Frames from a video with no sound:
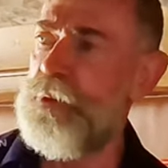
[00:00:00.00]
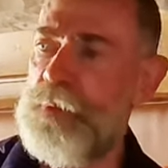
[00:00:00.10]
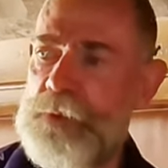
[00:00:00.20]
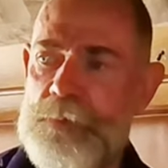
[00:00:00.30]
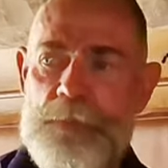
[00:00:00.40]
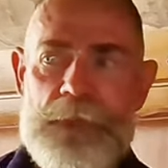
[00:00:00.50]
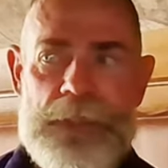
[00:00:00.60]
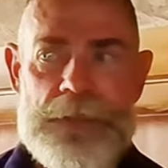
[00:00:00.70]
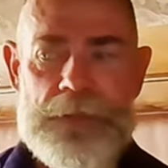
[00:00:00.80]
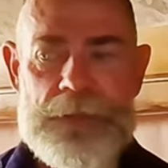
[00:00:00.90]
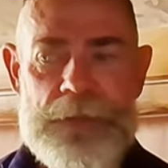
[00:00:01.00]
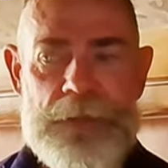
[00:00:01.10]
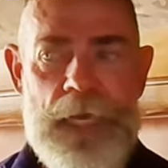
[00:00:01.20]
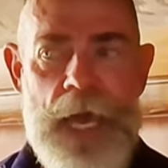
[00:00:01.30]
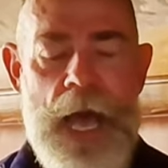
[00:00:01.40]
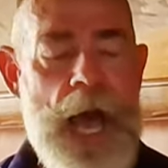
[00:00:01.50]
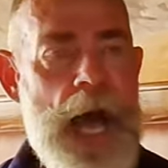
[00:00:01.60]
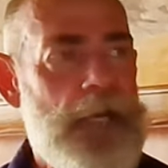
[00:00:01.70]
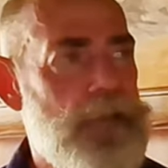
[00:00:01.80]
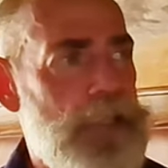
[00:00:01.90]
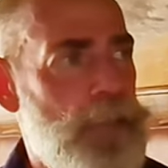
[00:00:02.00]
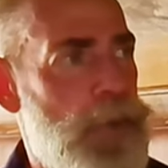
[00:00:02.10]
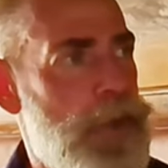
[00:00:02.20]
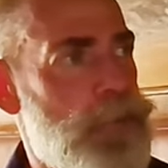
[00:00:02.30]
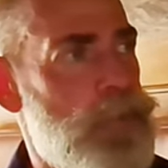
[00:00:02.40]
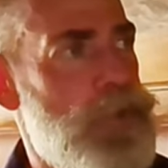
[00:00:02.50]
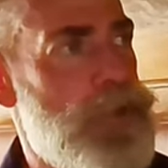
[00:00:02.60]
to admit, I think apart from the